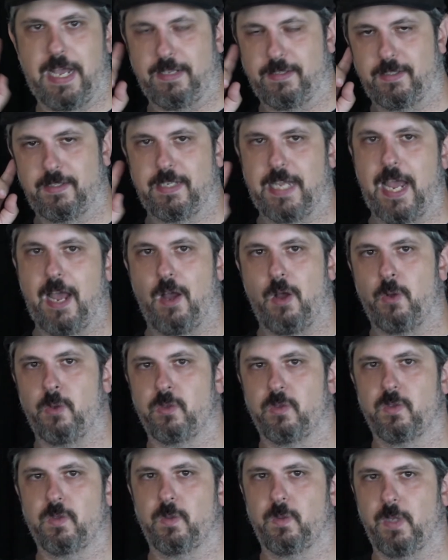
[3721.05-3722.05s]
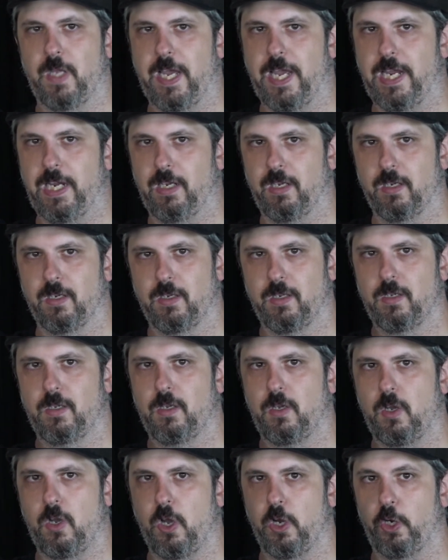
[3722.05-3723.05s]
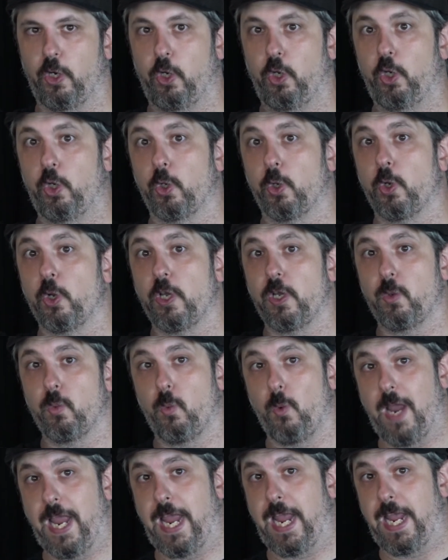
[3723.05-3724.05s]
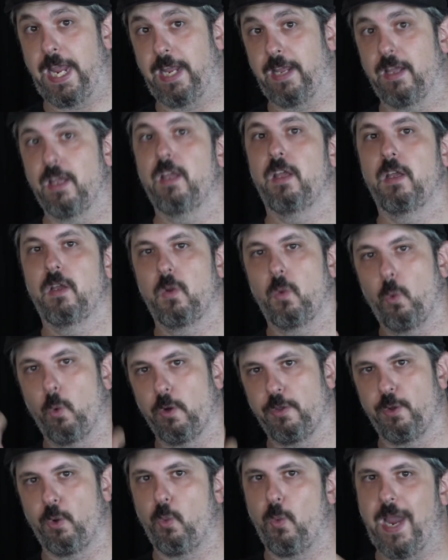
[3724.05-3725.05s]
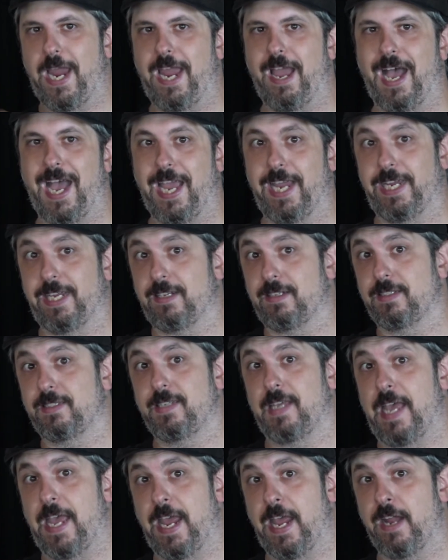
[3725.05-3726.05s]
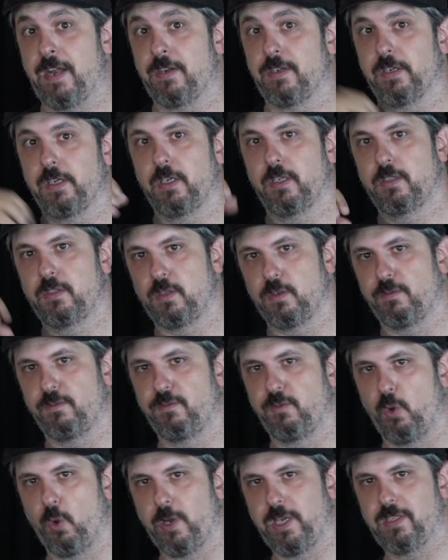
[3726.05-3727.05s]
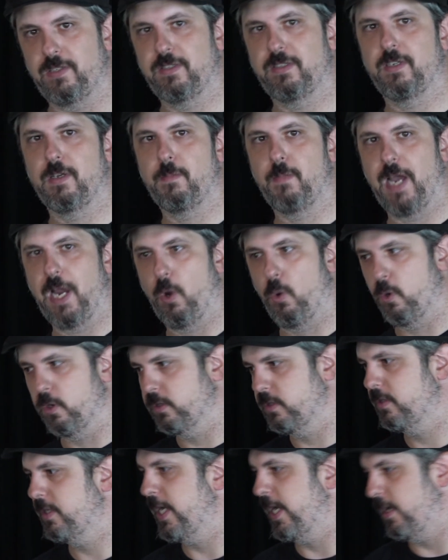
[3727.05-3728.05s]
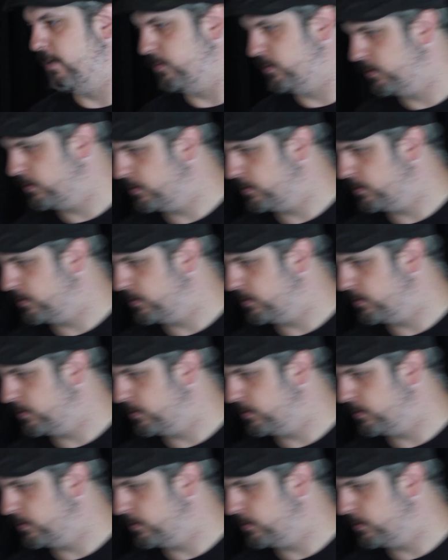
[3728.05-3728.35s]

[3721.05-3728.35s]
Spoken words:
sounds like a good way, or the way I intend to voice my horn stabs.